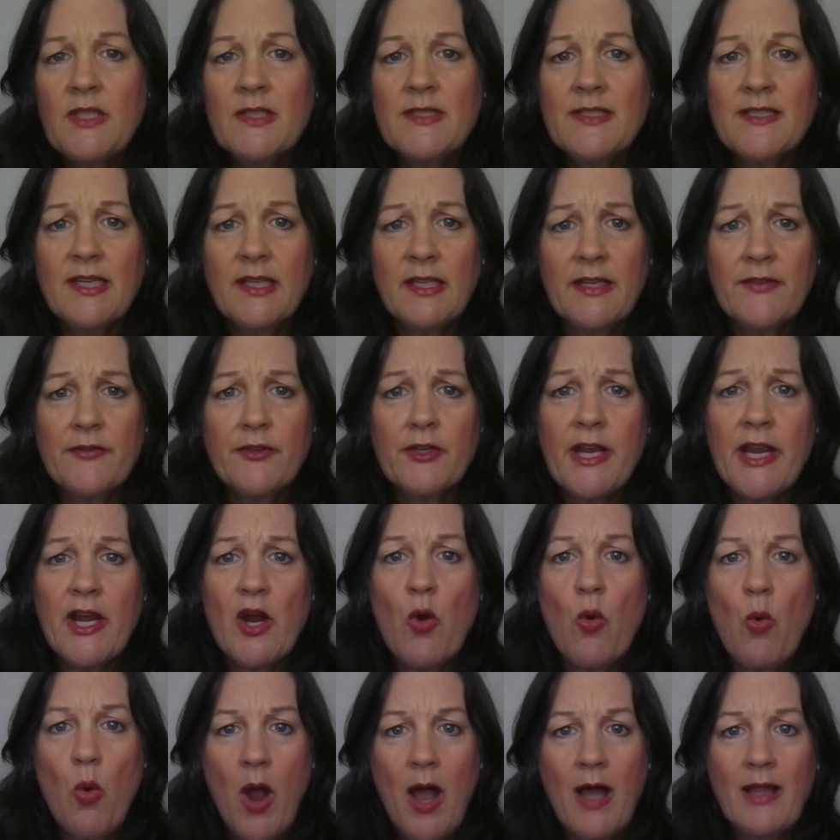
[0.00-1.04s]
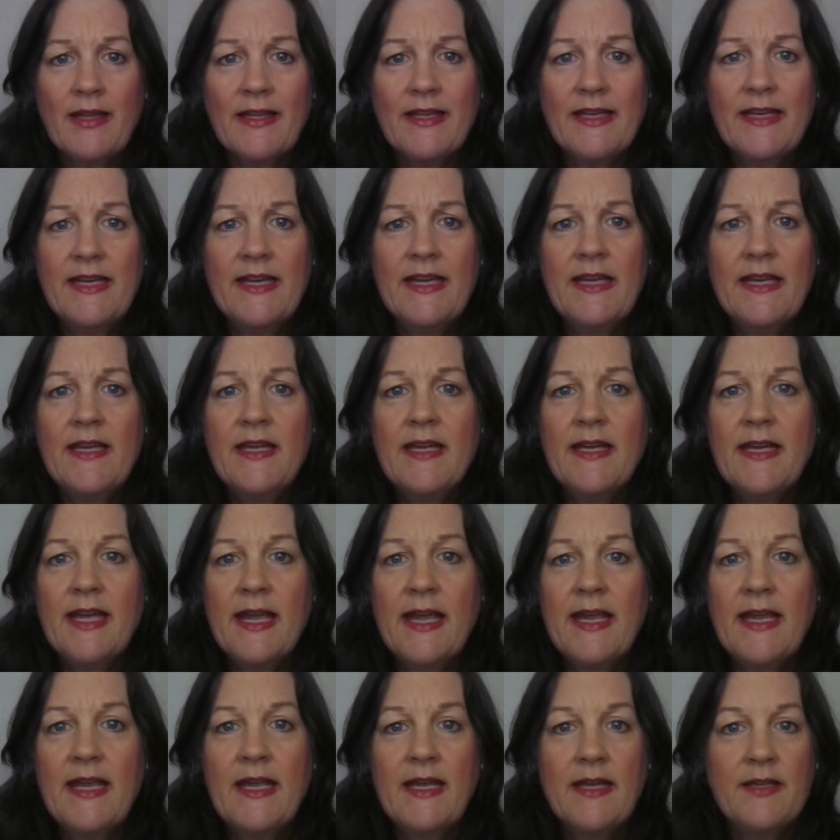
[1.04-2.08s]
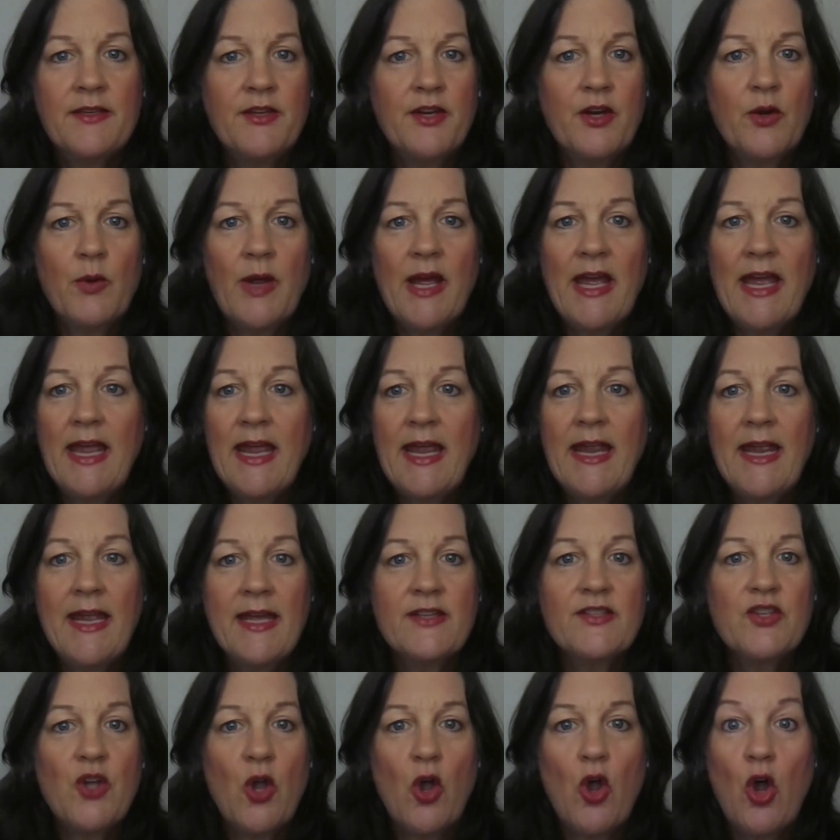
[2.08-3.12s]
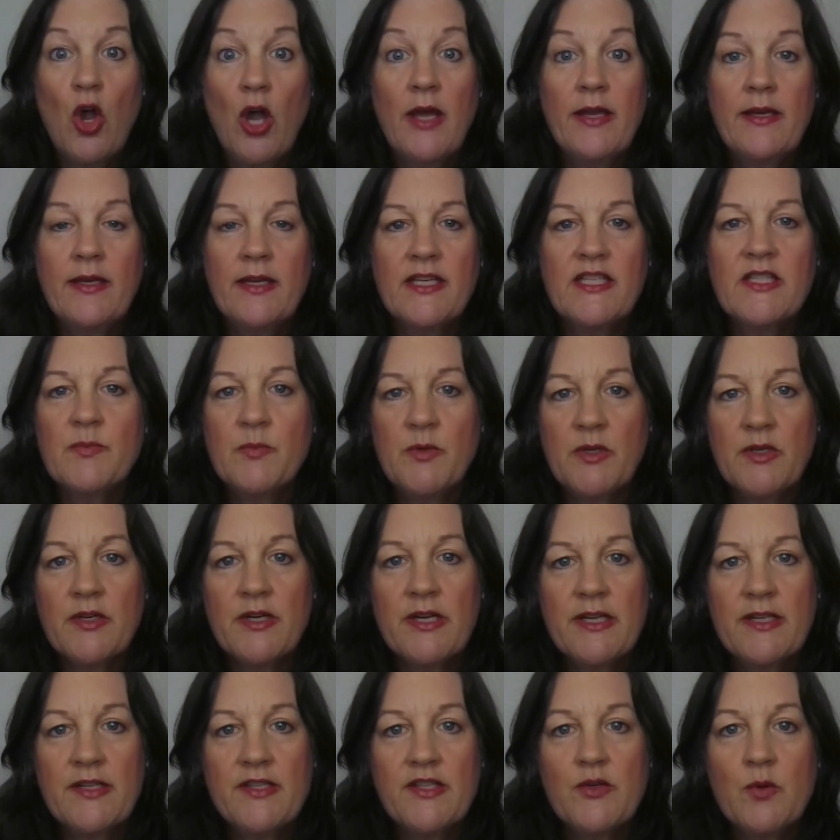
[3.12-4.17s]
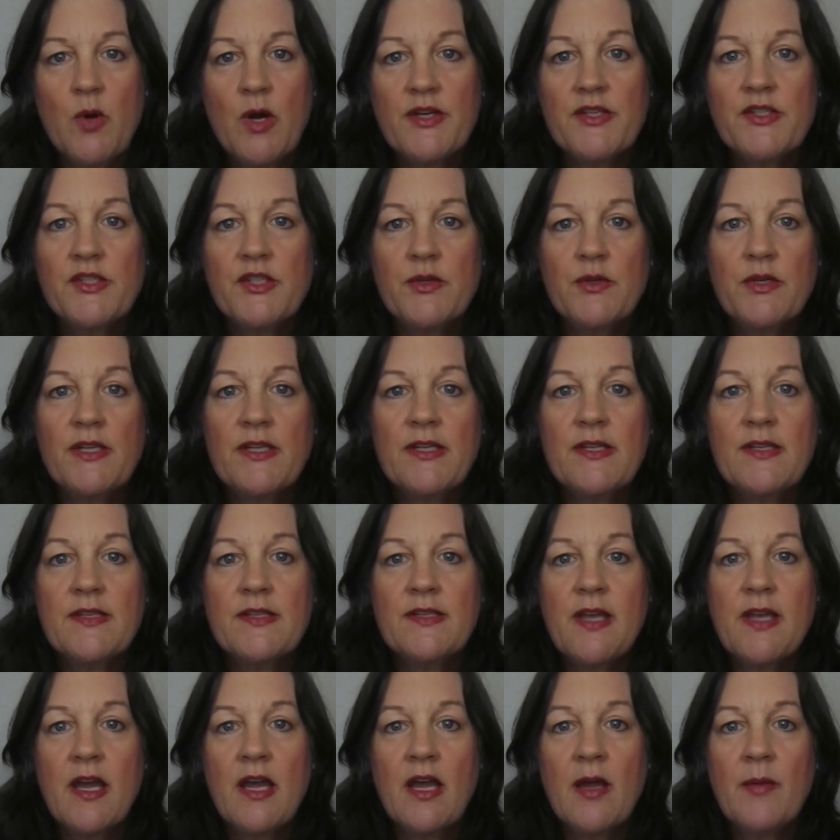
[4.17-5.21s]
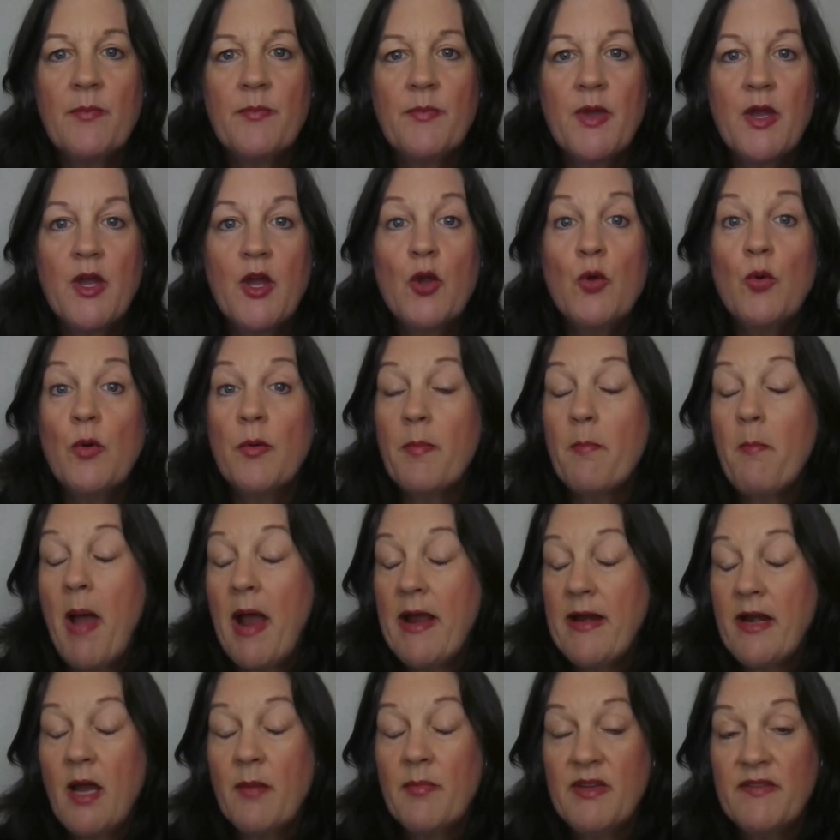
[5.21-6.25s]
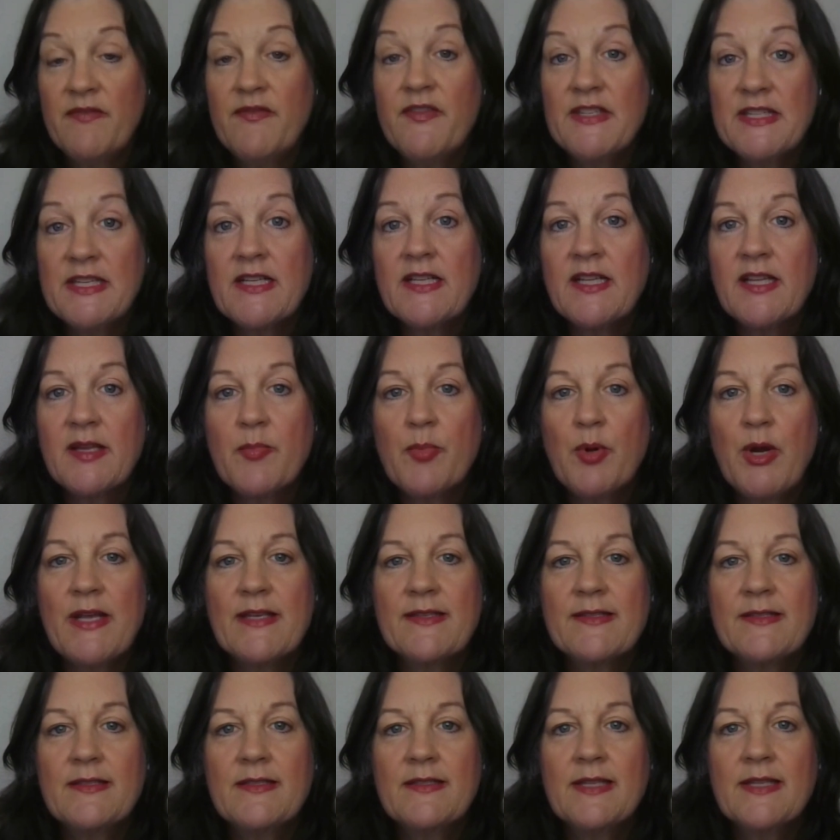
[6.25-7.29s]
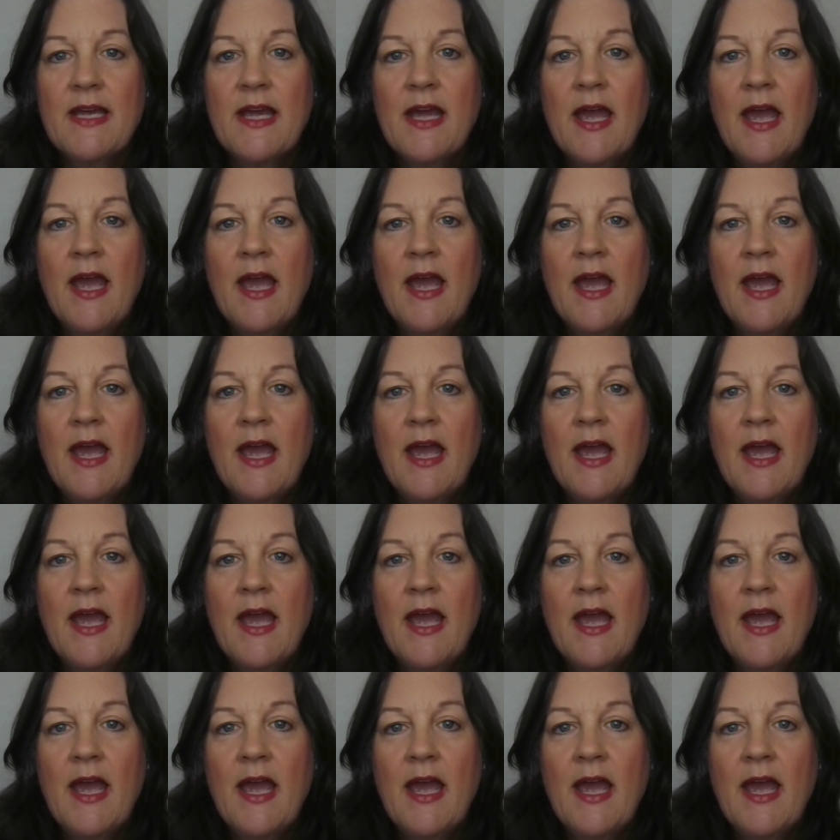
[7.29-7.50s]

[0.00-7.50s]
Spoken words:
deliver a quality, hands-on experience to our students who might not be physically present.